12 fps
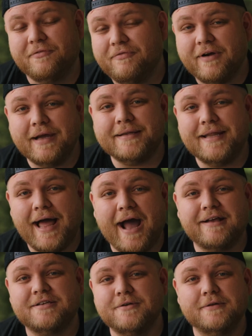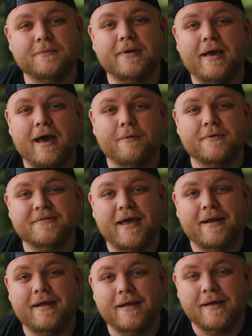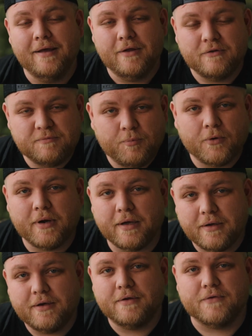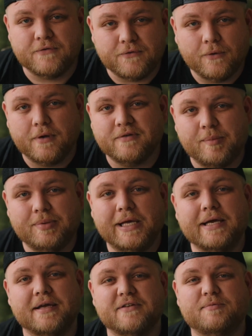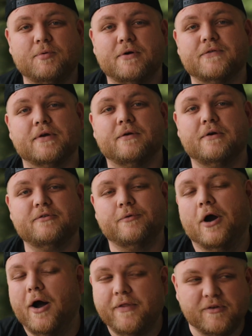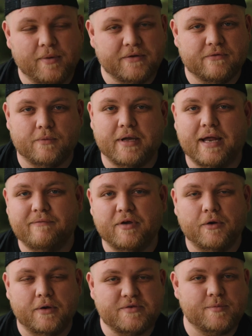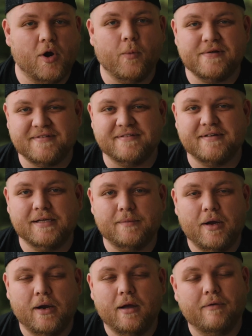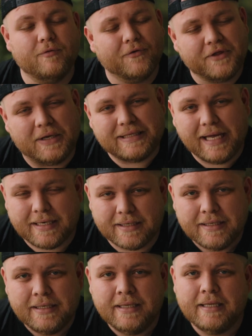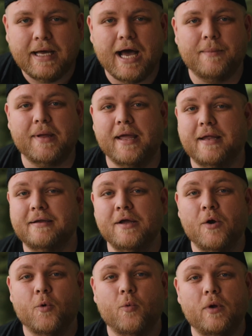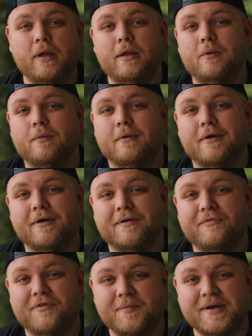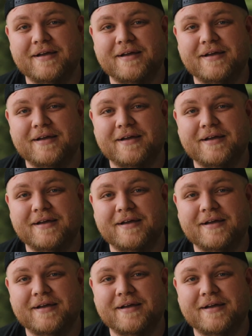the very last shoot that we had was at a sporting goods store, as a Play Against Sports in Greensboro. All these places were kind of in Greensboro, Winston-Salem area of North Carolina. And we were filming